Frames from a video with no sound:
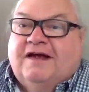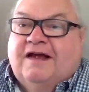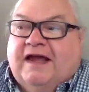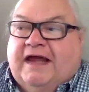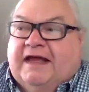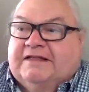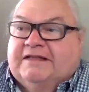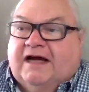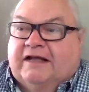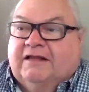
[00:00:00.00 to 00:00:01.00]

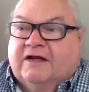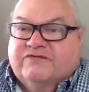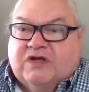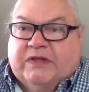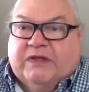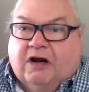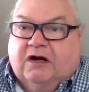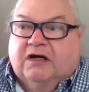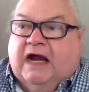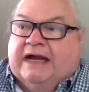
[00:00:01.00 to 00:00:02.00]
And I love some of the
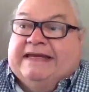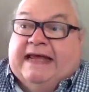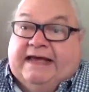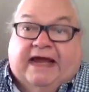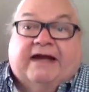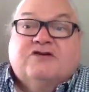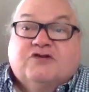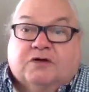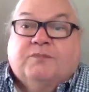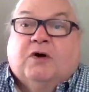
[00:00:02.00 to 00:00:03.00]
art. I get
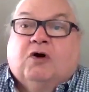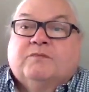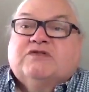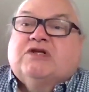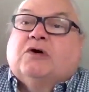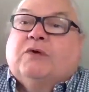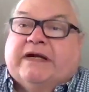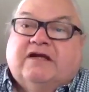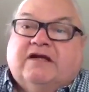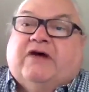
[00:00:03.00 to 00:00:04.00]
extra poems, so
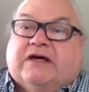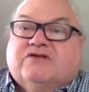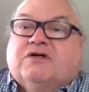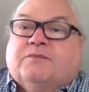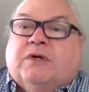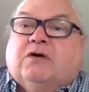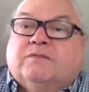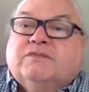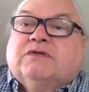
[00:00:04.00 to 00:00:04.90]
I give extra poems.